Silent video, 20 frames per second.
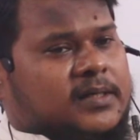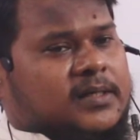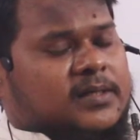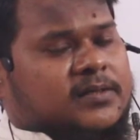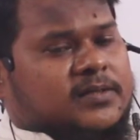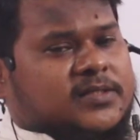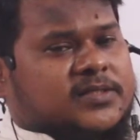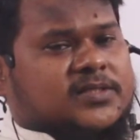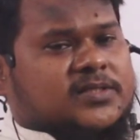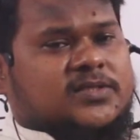
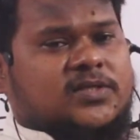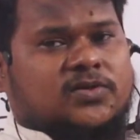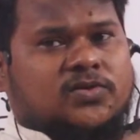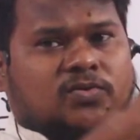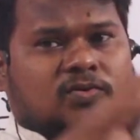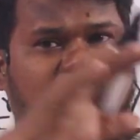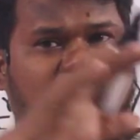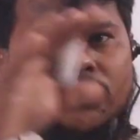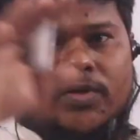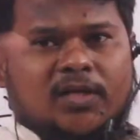This is the
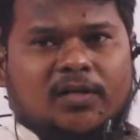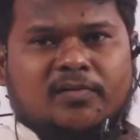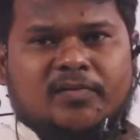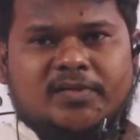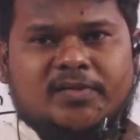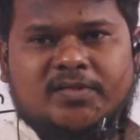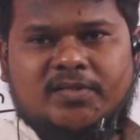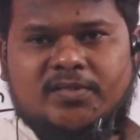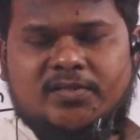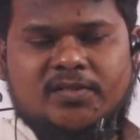total
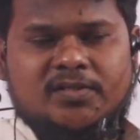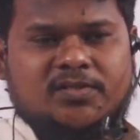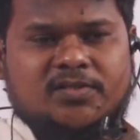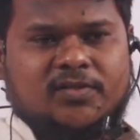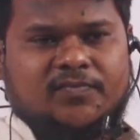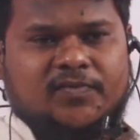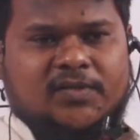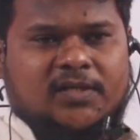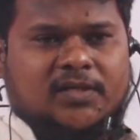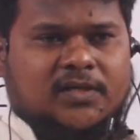resistance
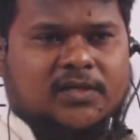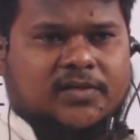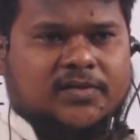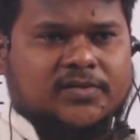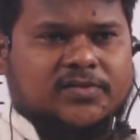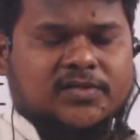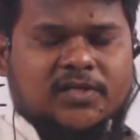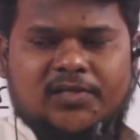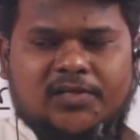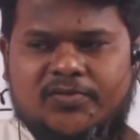of the
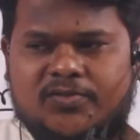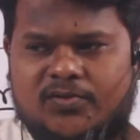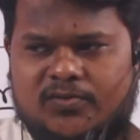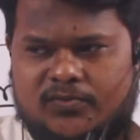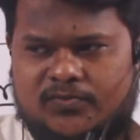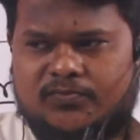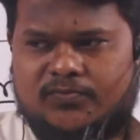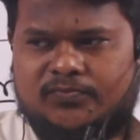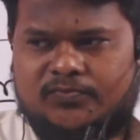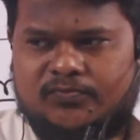cells, no?
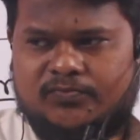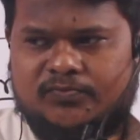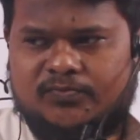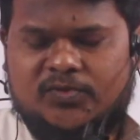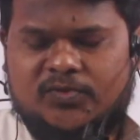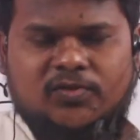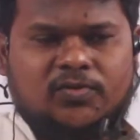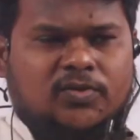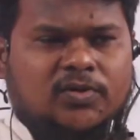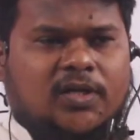
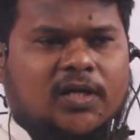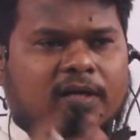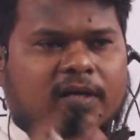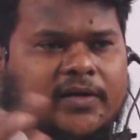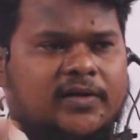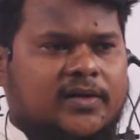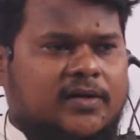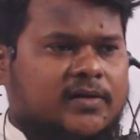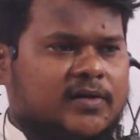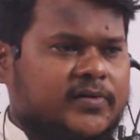Total
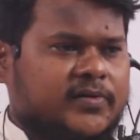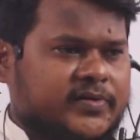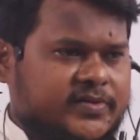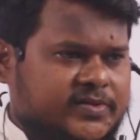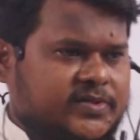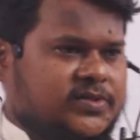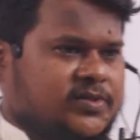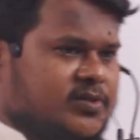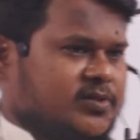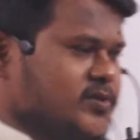internal
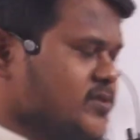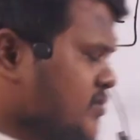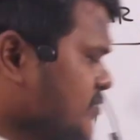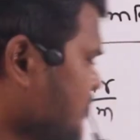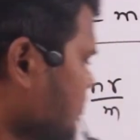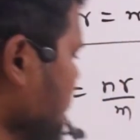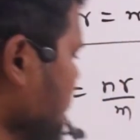resistance.